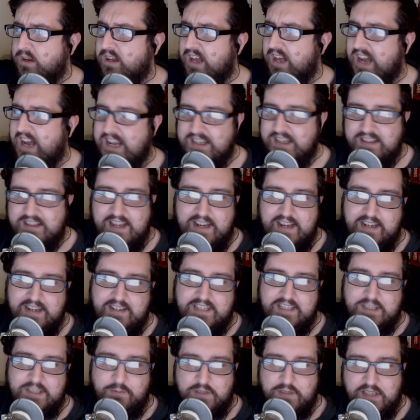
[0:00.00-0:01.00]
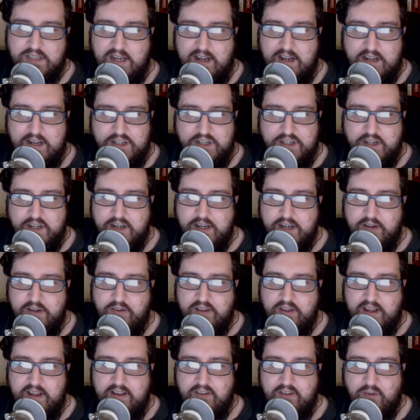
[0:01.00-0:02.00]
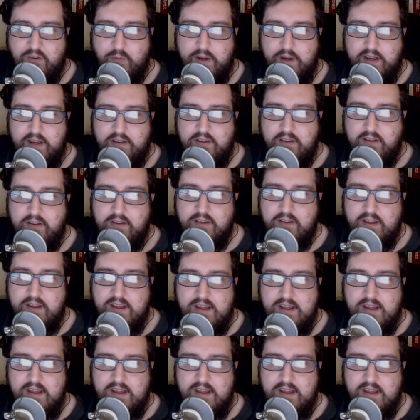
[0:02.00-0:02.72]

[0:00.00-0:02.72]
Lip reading: add that into someone's collection and use that as a way to